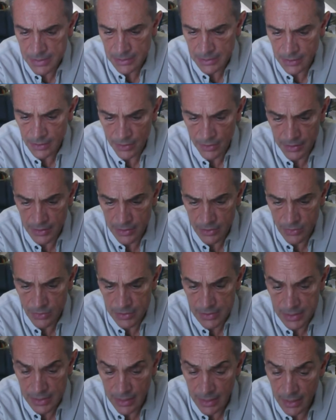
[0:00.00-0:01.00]
that are
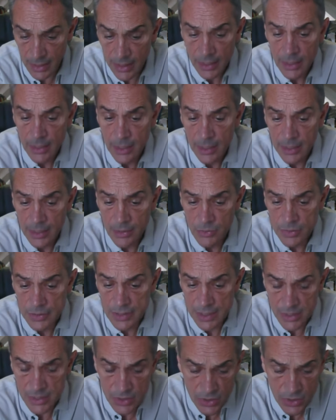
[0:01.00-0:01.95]
interested.